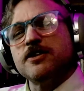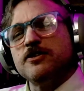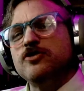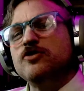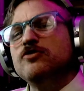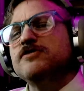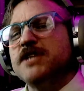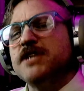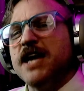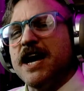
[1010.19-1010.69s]

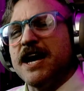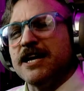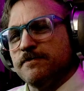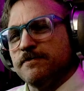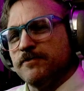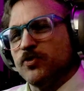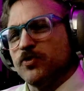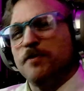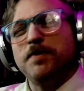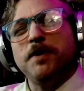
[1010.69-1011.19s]

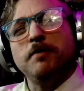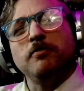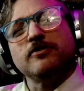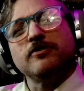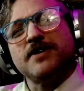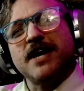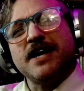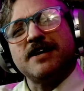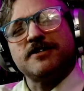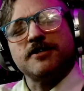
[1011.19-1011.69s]
enthusiasms when people
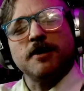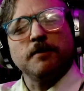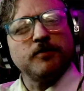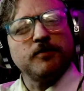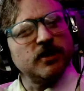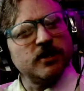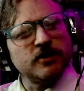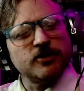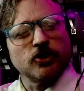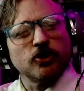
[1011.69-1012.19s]
take
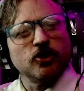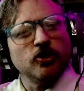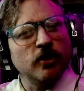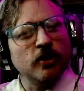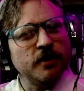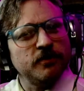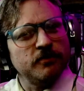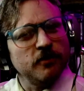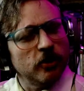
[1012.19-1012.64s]
something that's a good